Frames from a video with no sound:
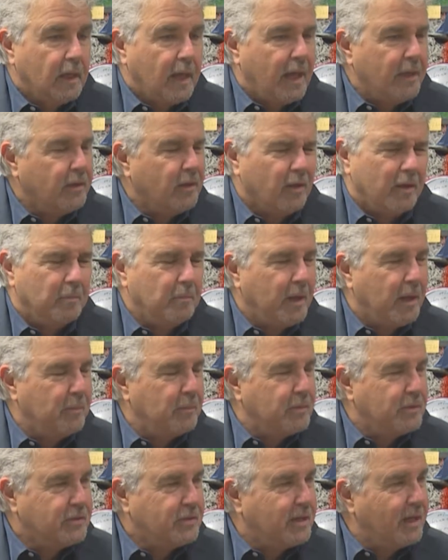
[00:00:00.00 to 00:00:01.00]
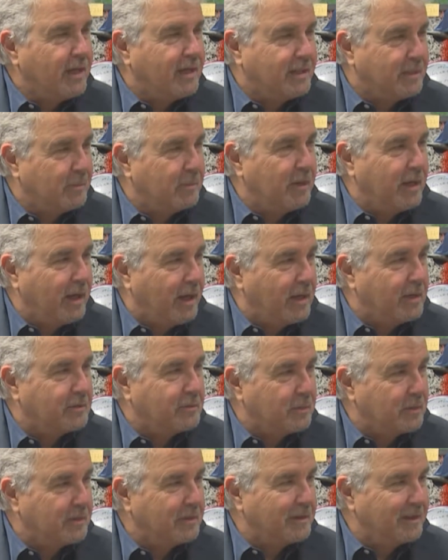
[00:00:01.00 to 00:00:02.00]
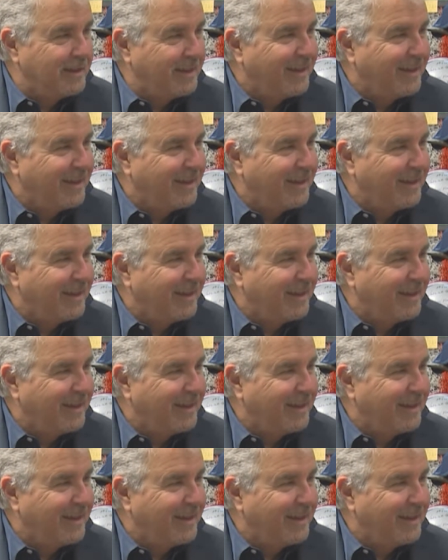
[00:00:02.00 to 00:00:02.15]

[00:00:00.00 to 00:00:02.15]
I thought he made a mistake, to be honest with you.